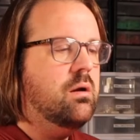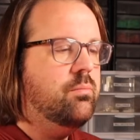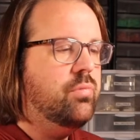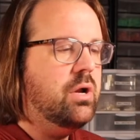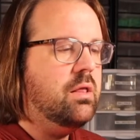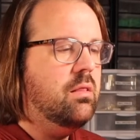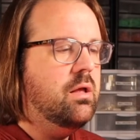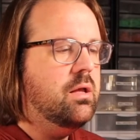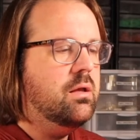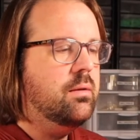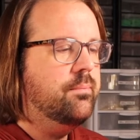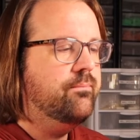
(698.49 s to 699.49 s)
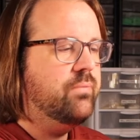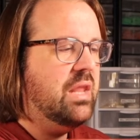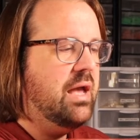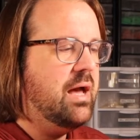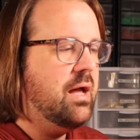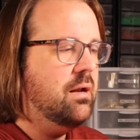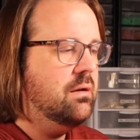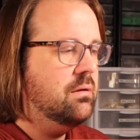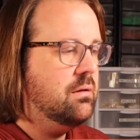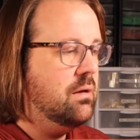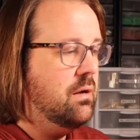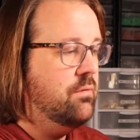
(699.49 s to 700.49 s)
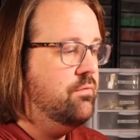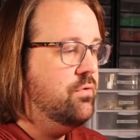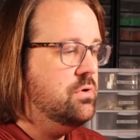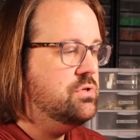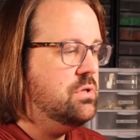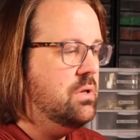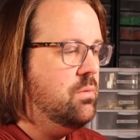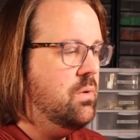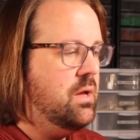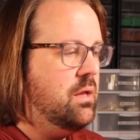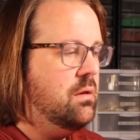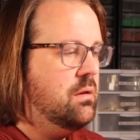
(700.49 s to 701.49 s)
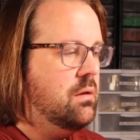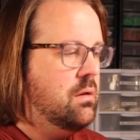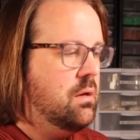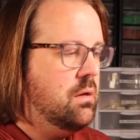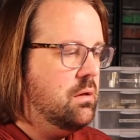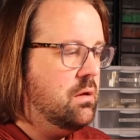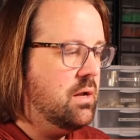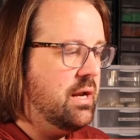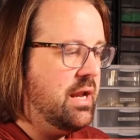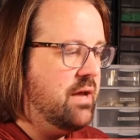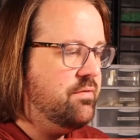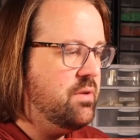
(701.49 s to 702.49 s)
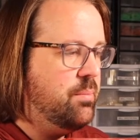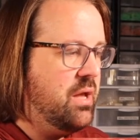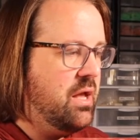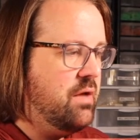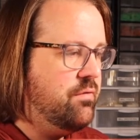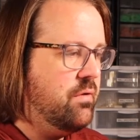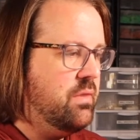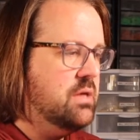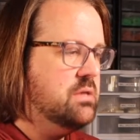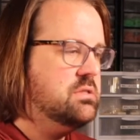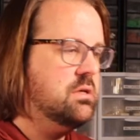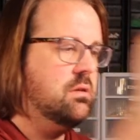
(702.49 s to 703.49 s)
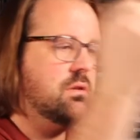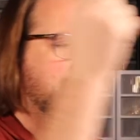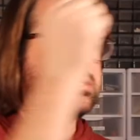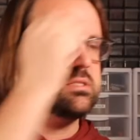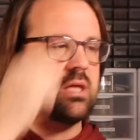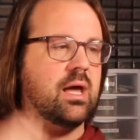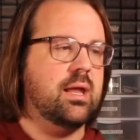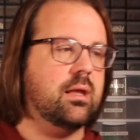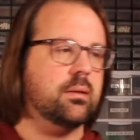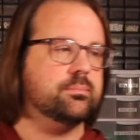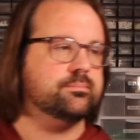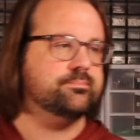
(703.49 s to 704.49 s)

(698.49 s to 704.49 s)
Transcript: on Bricklink at, unfortunately, what you're gonna have to pay for this. It looks like